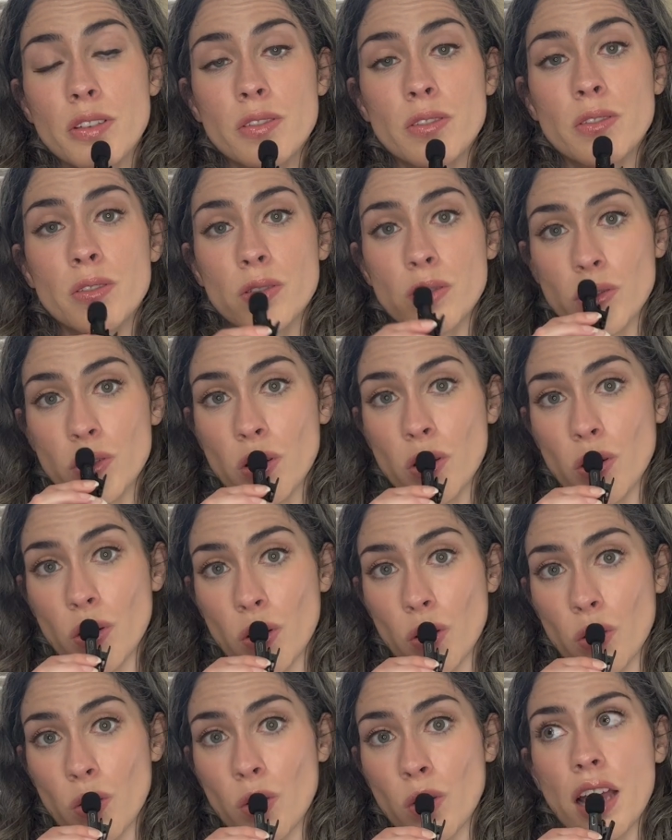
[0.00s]

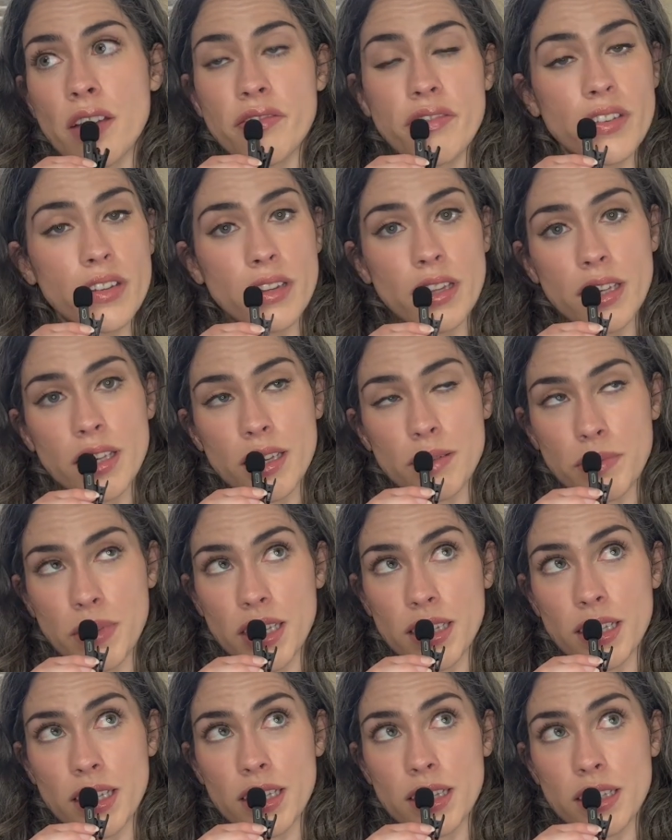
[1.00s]
So I feel like I
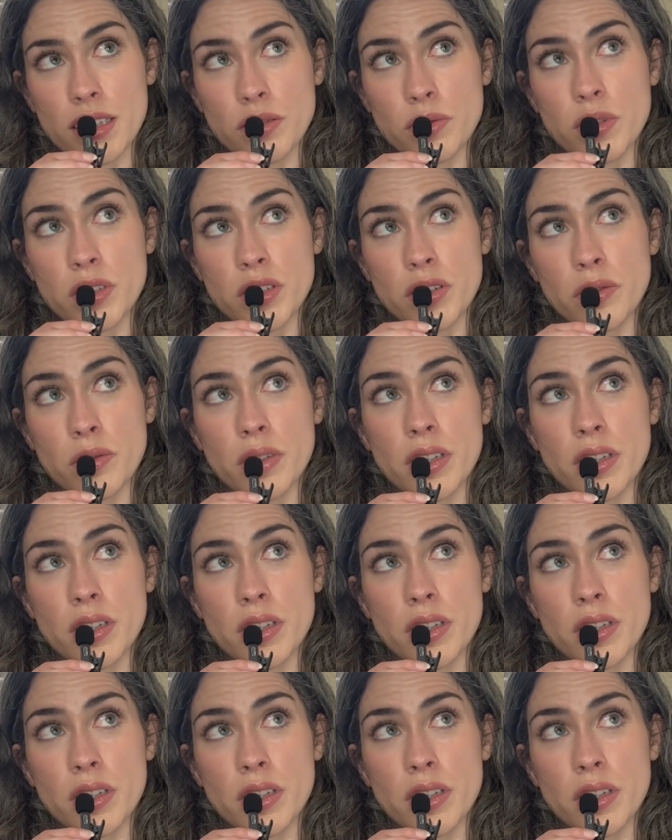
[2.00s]
might like this one too.